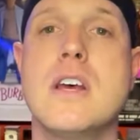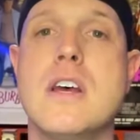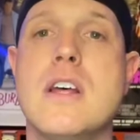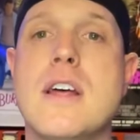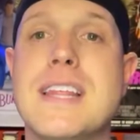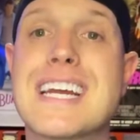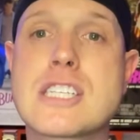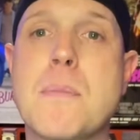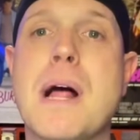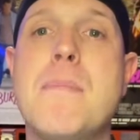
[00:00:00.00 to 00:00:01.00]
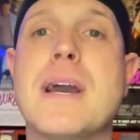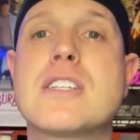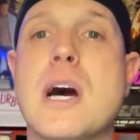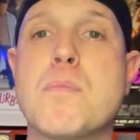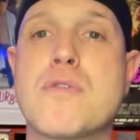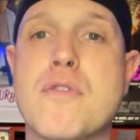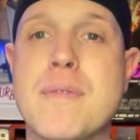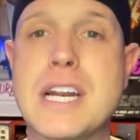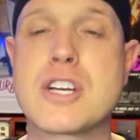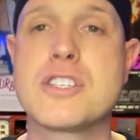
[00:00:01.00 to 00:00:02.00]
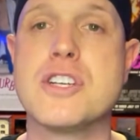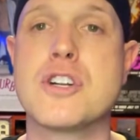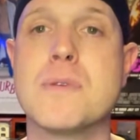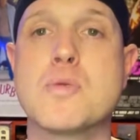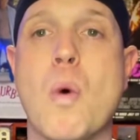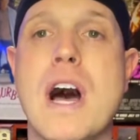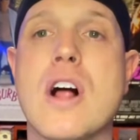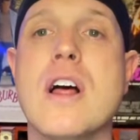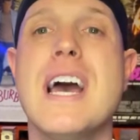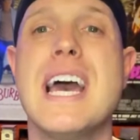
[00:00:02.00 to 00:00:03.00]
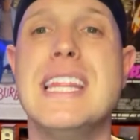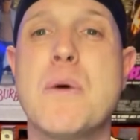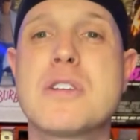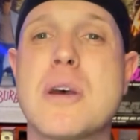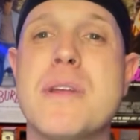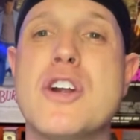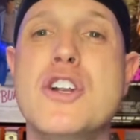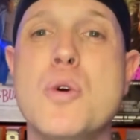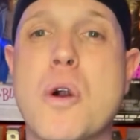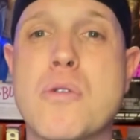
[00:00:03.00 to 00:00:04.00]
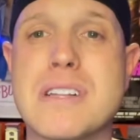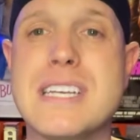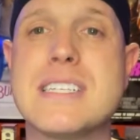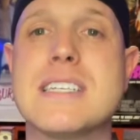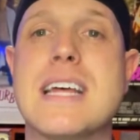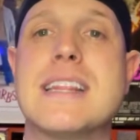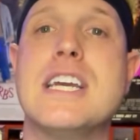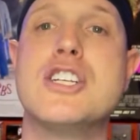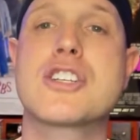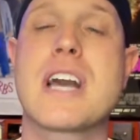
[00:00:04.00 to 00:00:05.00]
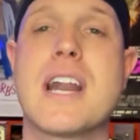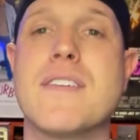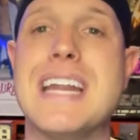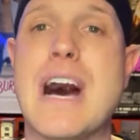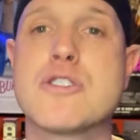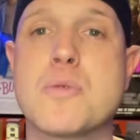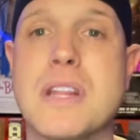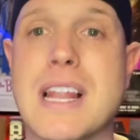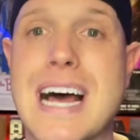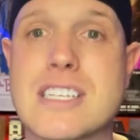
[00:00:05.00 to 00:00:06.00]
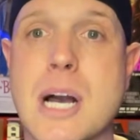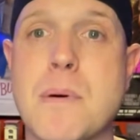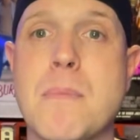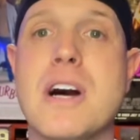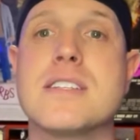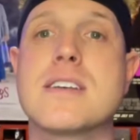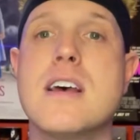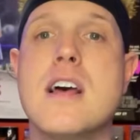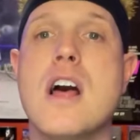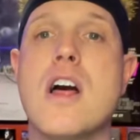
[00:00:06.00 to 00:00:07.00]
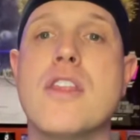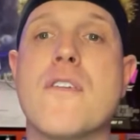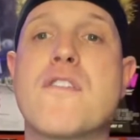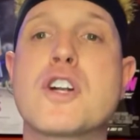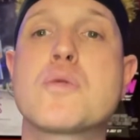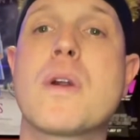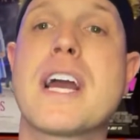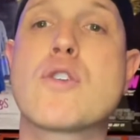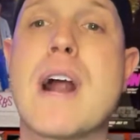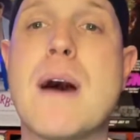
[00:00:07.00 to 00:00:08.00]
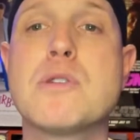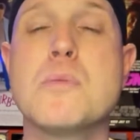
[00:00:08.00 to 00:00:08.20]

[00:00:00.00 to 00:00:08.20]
The next couple I picked up were from Vinegar Syndrome as well, and they were some of their newer releases that they just kind of announced within the last couple months. The first one I grabbed was a movie